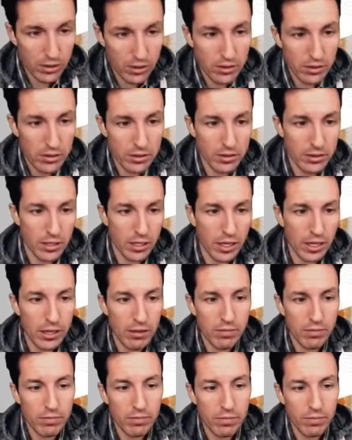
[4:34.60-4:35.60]
City.
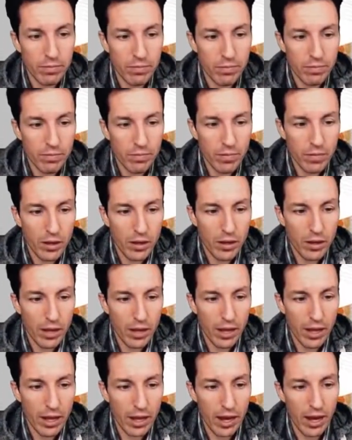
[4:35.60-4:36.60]

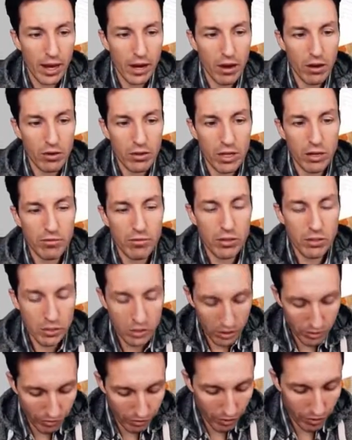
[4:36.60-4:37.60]
And I'll give this a
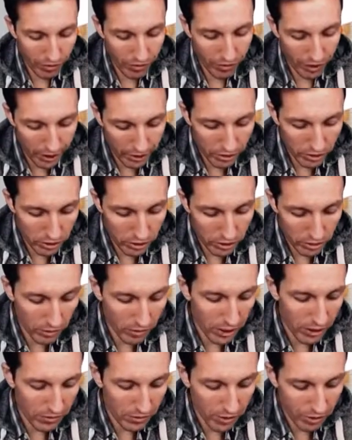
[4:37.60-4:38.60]
default value so we don't
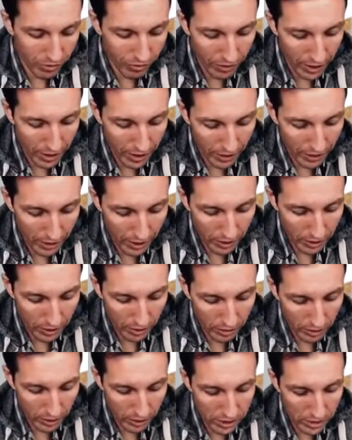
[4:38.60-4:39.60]
have to define it later.
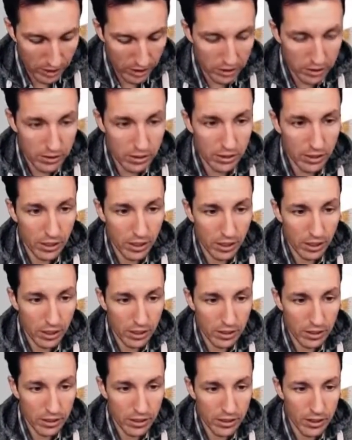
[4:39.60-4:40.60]
Let's say
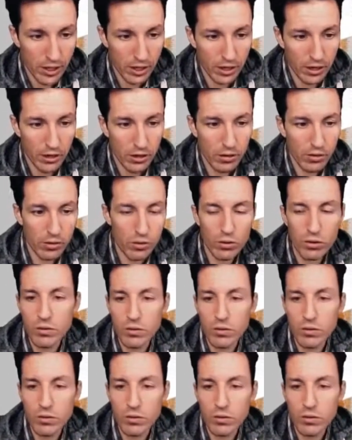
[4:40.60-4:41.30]
San Diego.